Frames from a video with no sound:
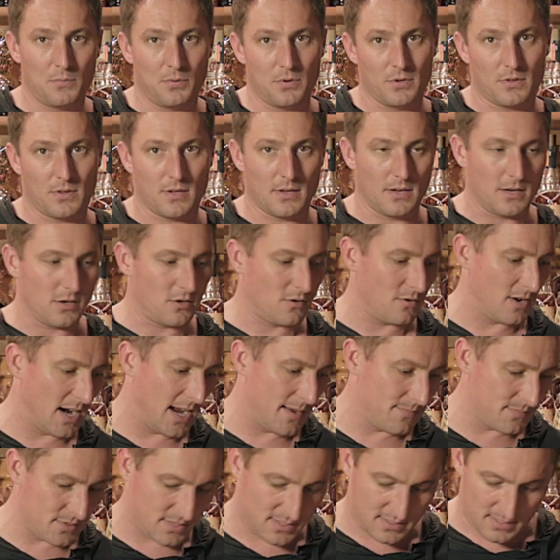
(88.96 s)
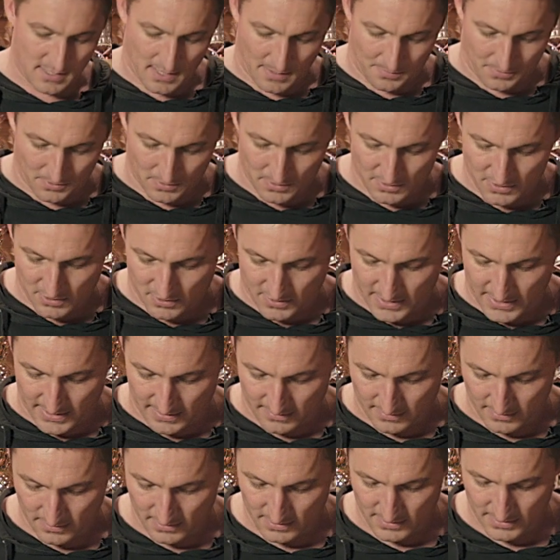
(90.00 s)
to put the grams up on the screen.
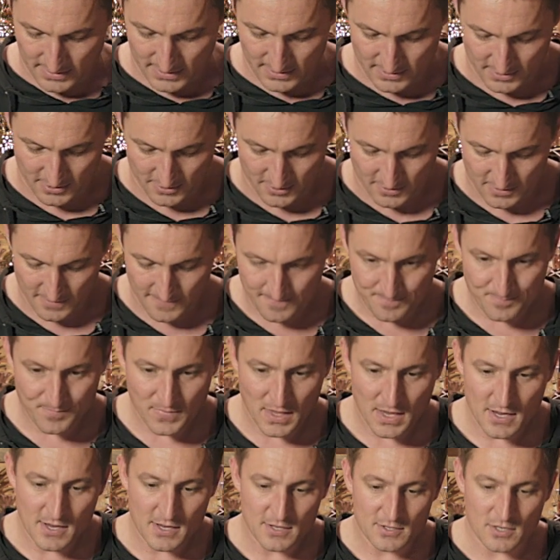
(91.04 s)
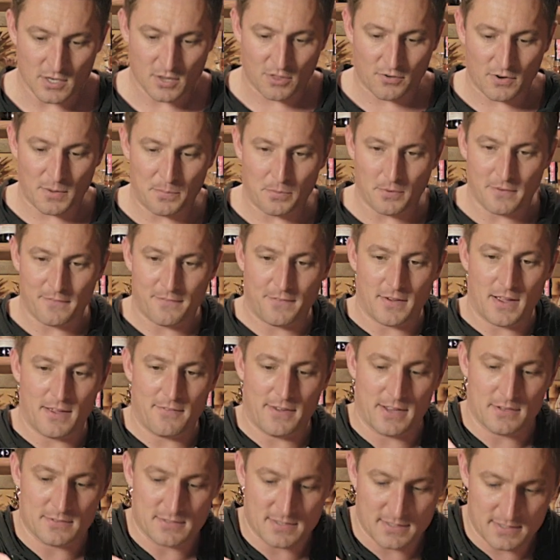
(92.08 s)
It's easier. So 3.5
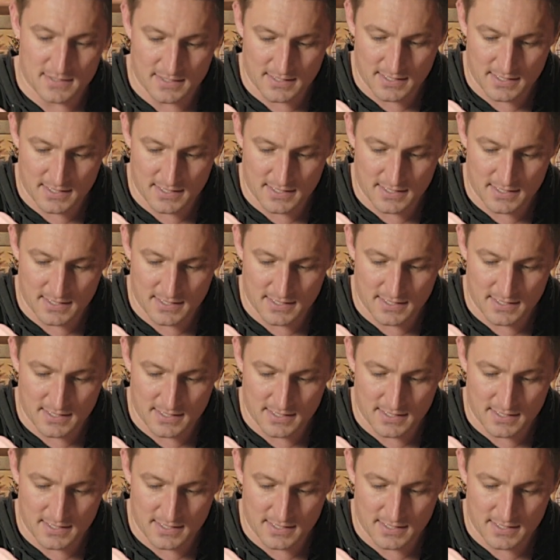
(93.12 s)
ounces of